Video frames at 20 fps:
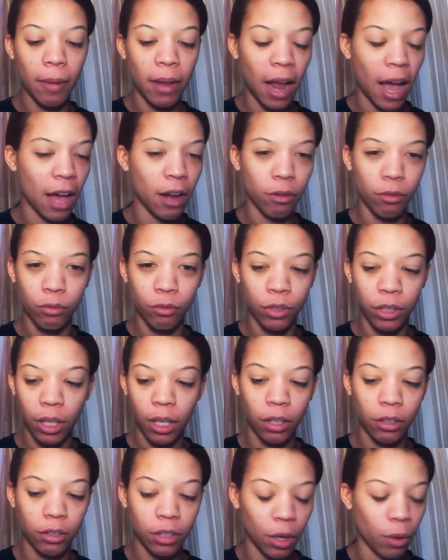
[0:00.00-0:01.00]
and I don't really
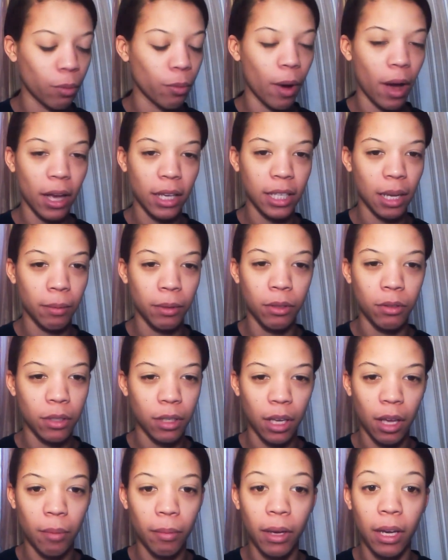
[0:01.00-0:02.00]
understand why I stopped
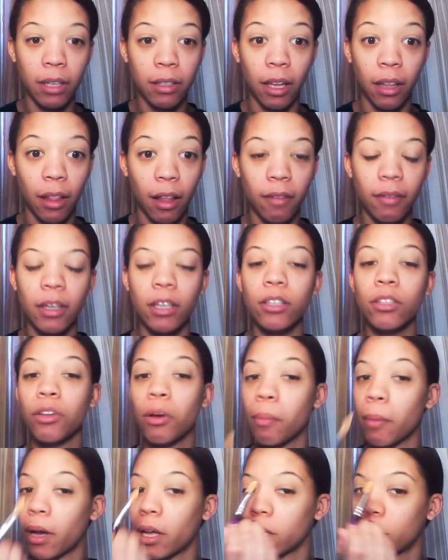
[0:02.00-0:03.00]
using it because I love it
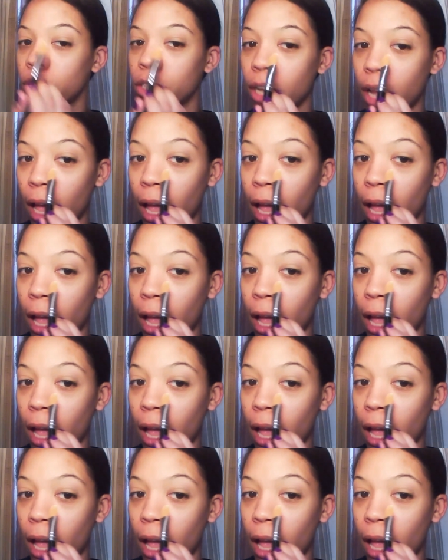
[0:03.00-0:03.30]
so much.